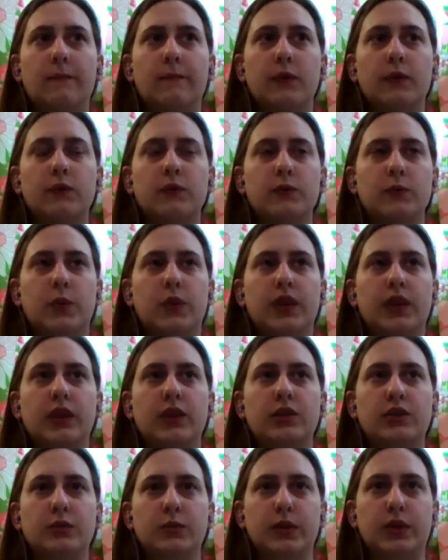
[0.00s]
who's willing
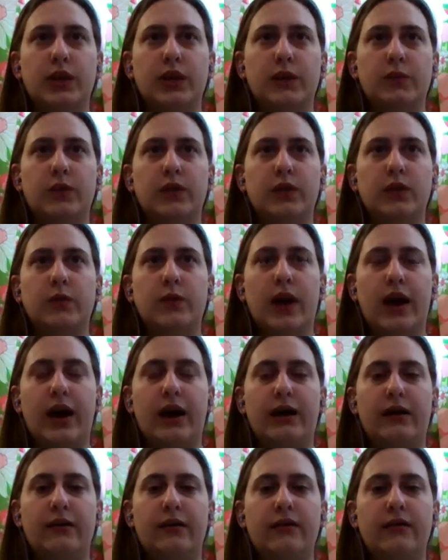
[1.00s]
to read what you
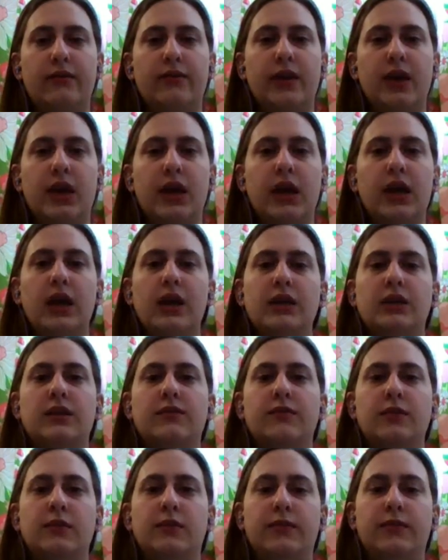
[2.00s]
have and
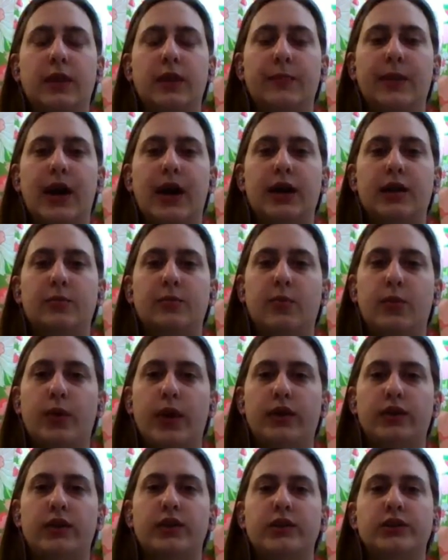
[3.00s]
give you feedback and
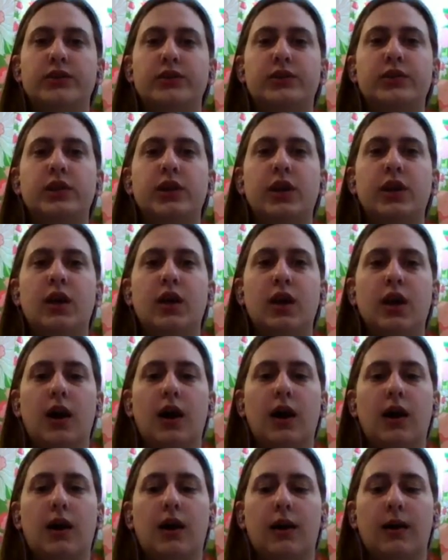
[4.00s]
pointers.
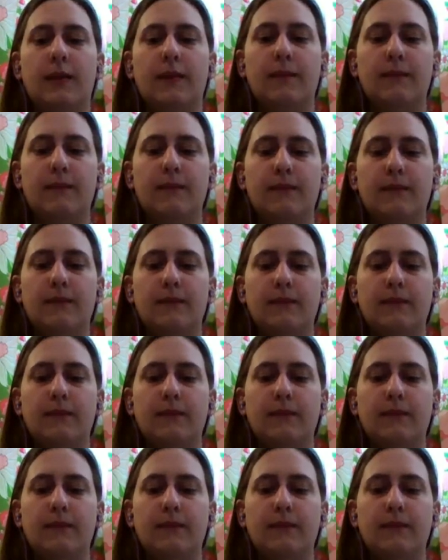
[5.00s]
Um,